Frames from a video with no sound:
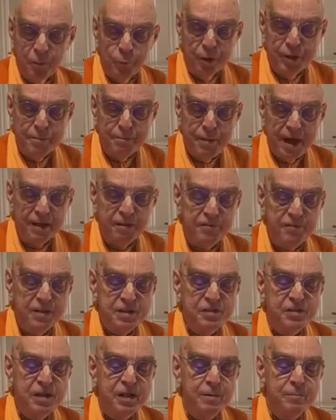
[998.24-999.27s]
when he
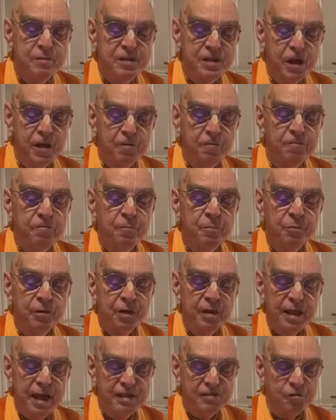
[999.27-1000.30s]
manifested himself
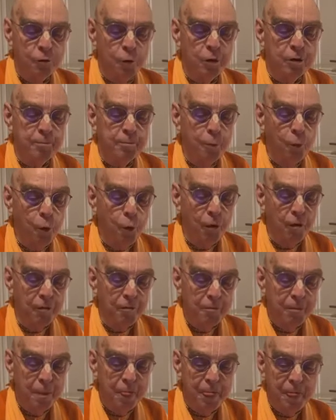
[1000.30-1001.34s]
as Lord Boar.
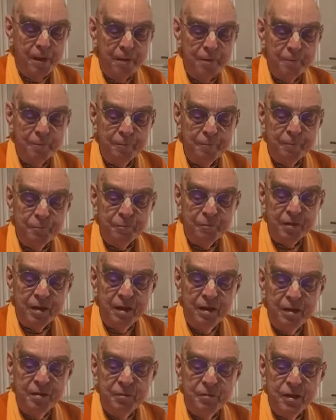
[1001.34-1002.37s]

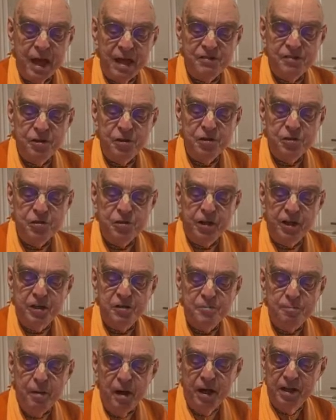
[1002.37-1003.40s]
As he shook
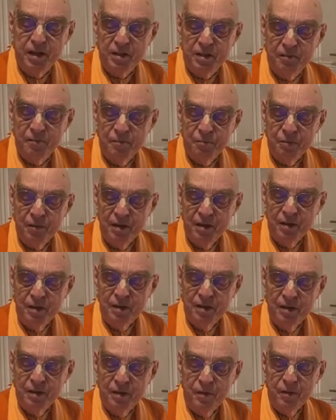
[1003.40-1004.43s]
his body,
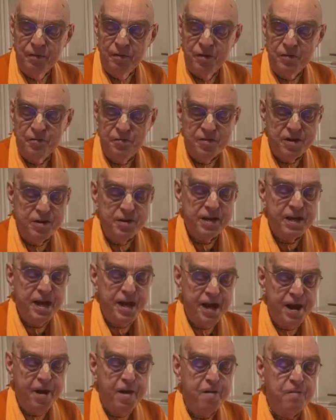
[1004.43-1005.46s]
this very
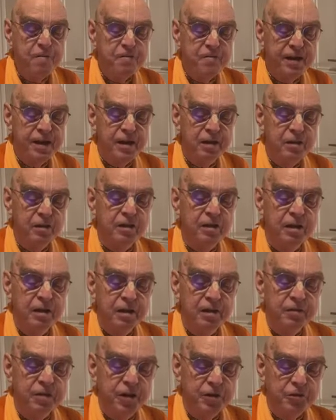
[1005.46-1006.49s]
hair fell
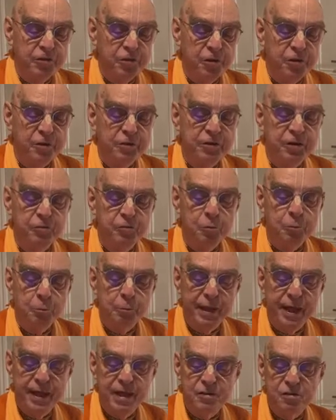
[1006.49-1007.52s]
and turned into
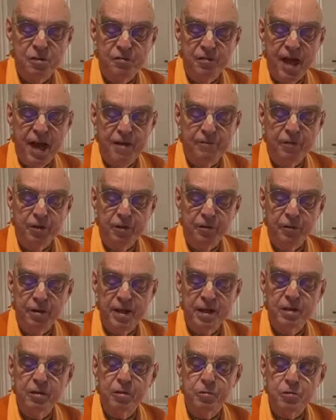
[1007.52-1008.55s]
blades of
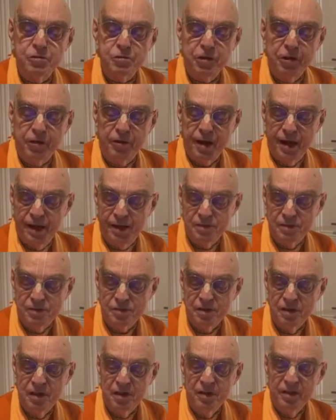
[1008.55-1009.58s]
evergreen kusha
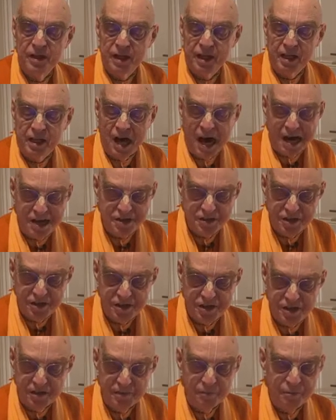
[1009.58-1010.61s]
grass and
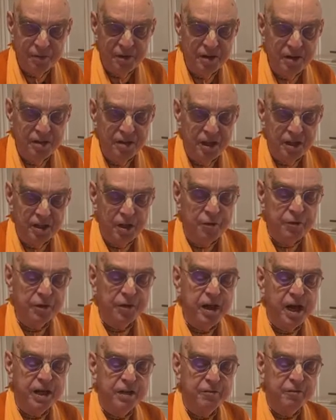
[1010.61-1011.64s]
kasha, another
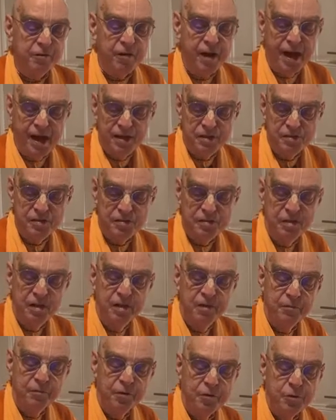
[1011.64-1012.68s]
kind of grass
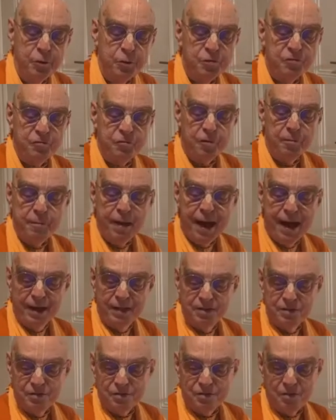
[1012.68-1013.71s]
used for
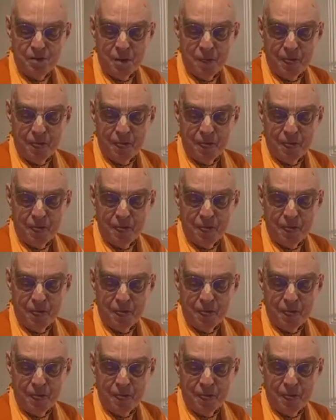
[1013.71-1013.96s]
mats,